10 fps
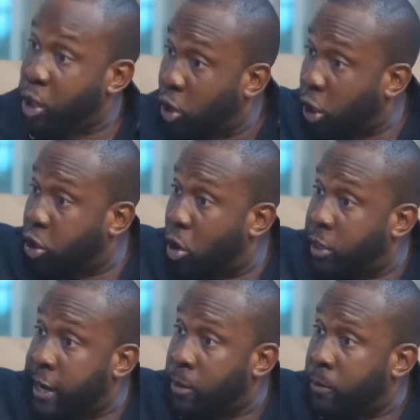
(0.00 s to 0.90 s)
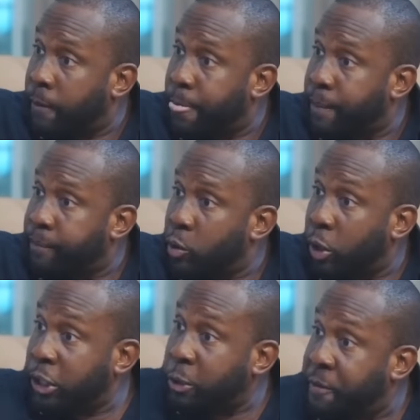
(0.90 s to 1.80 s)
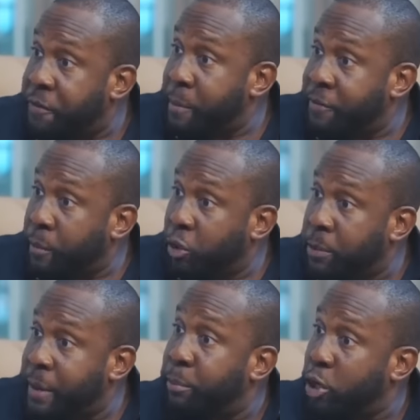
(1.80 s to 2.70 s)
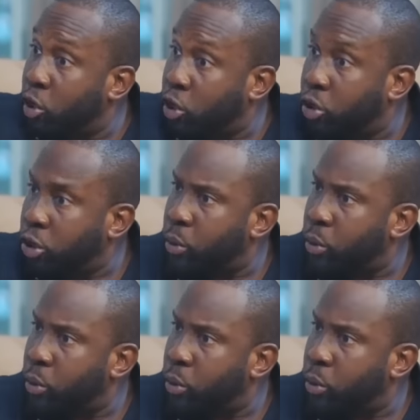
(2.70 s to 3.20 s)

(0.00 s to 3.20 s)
But you lost your own now. You're trying to prevent me from losing mine, but you lost yours.